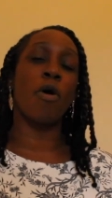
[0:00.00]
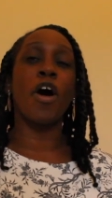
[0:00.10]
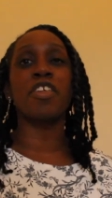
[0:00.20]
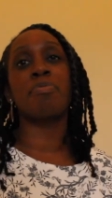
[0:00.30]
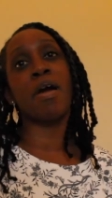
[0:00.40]

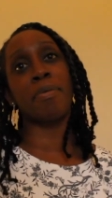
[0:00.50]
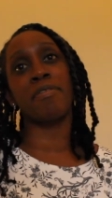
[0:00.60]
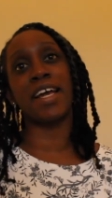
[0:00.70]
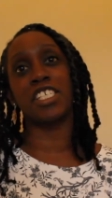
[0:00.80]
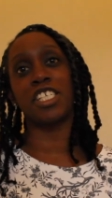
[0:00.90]
what are the
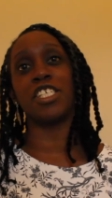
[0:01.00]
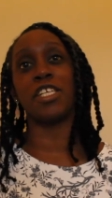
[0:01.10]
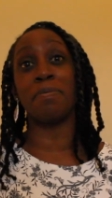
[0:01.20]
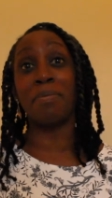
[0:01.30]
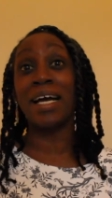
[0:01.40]
preparations
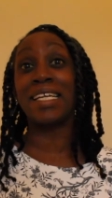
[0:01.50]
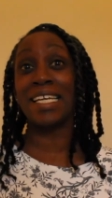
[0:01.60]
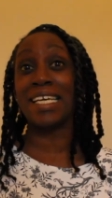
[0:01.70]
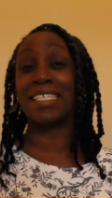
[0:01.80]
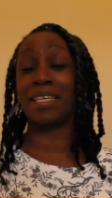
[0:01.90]
you might
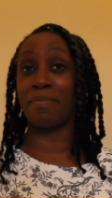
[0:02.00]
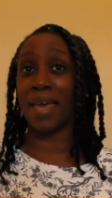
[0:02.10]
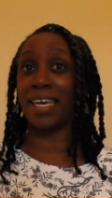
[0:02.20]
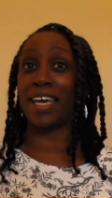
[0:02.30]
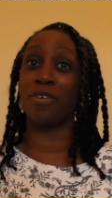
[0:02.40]
need to
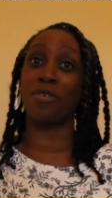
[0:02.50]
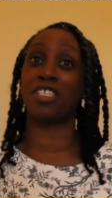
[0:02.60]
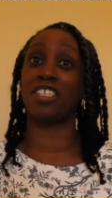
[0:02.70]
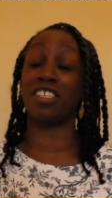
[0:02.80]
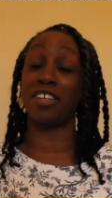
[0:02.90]
make in
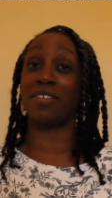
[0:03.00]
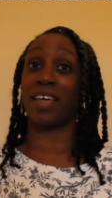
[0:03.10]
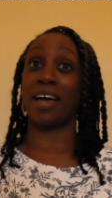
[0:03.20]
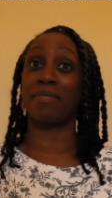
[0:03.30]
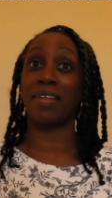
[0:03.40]
order to do
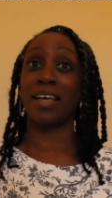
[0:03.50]
that?